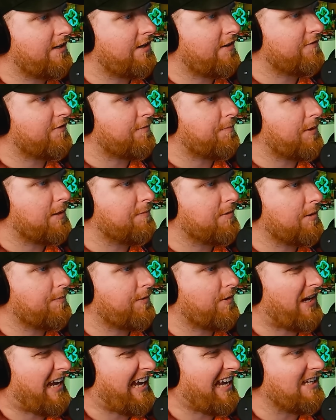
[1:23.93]
of the
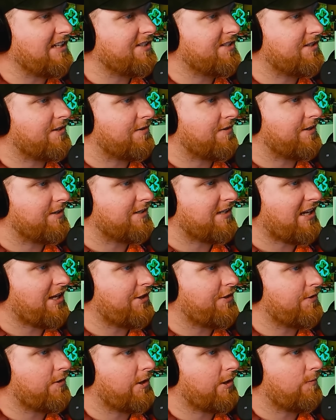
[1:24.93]
BMW 8 Series
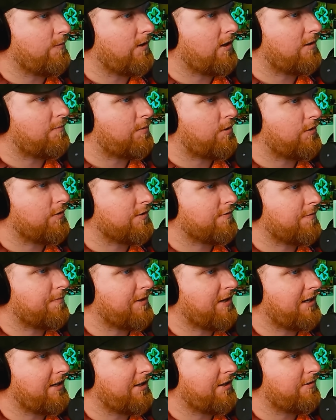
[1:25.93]
E31, produced from
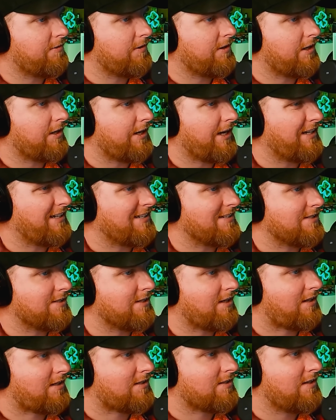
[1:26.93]
93 to
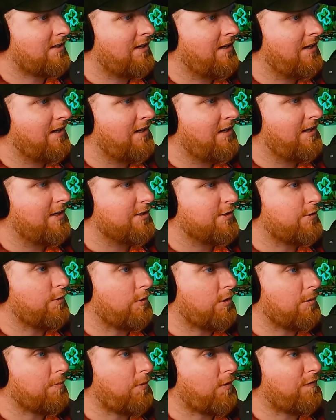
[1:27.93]
96.
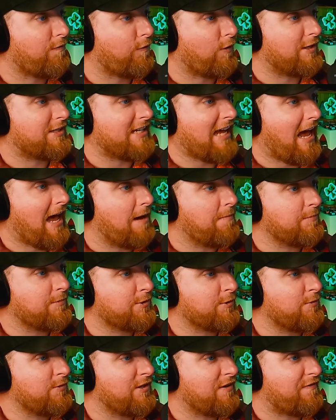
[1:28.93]
Notable for its
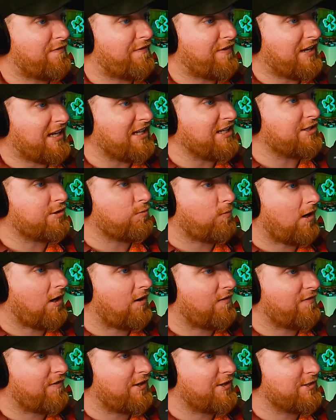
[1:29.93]
M-tuned
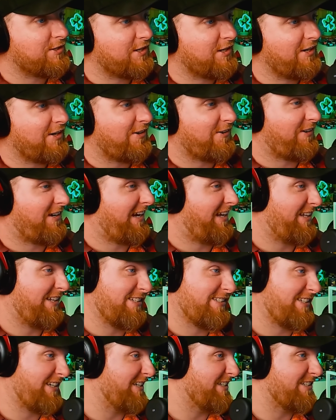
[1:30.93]
V12 engine. Okay,
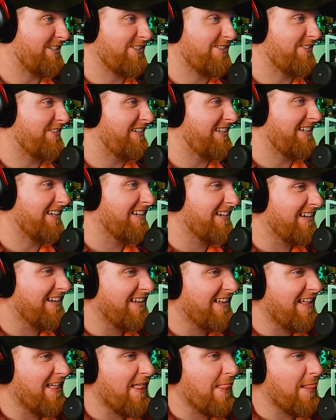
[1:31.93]
let's get to it.
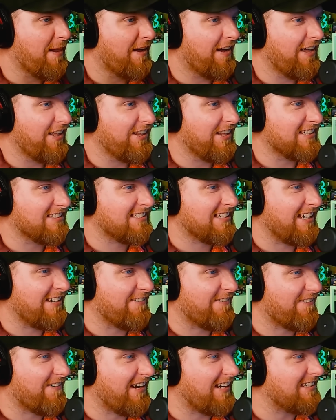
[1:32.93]
Let's get
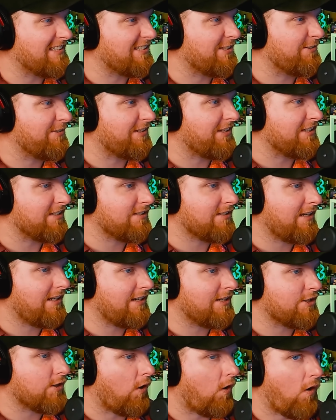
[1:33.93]
right to it. This thing
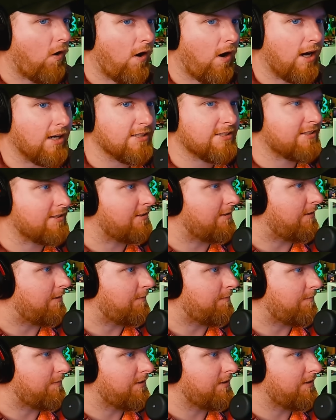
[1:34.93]
is awesome.